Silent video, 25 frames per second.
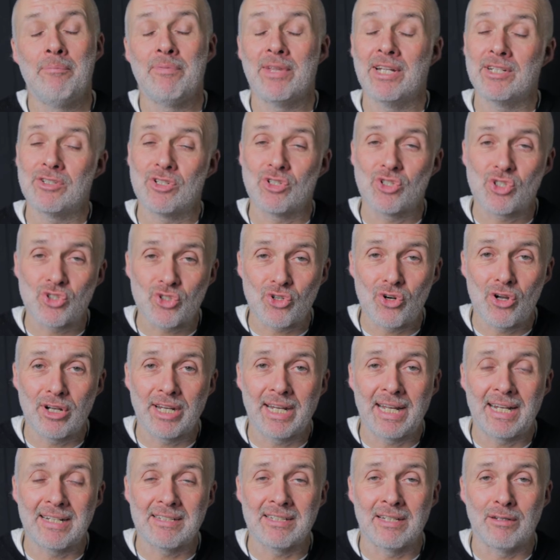It's a
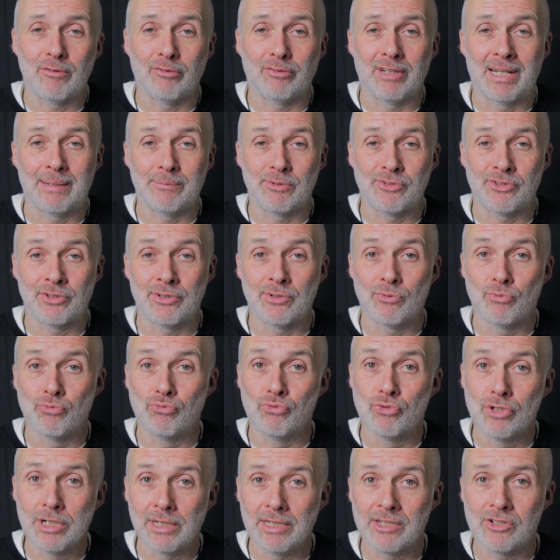strong anti-inflammatory,
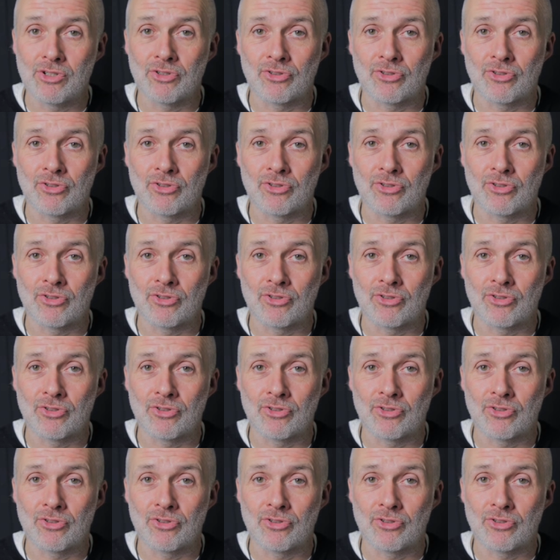really